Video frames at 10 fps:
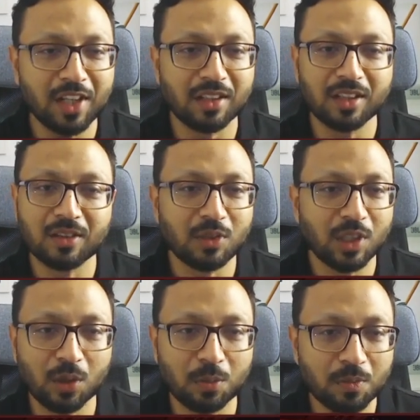even
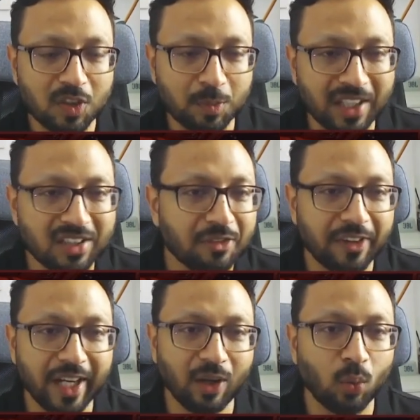
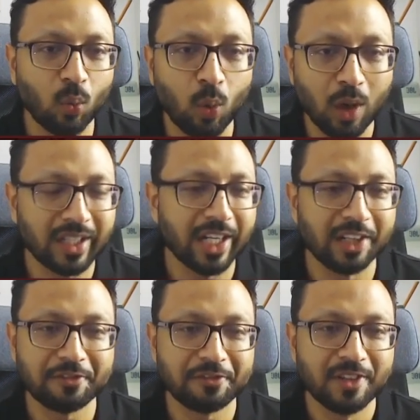specifying what
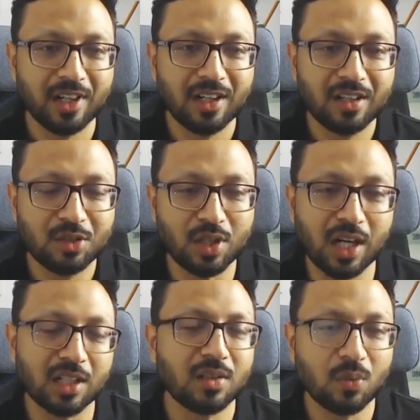kind of
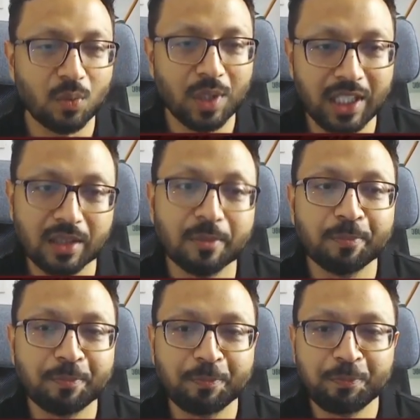chart we need.